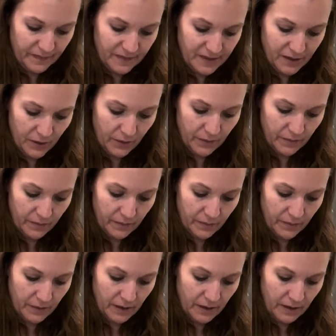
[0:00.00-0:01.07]
So
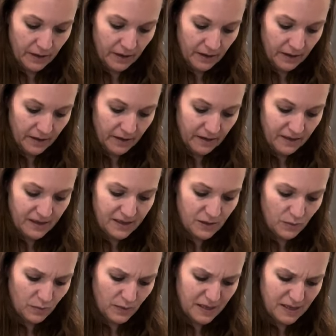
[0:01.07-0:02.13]
this
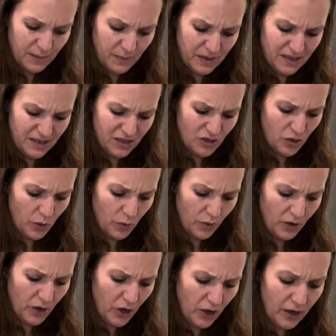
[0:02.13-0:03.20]
recipe is so good.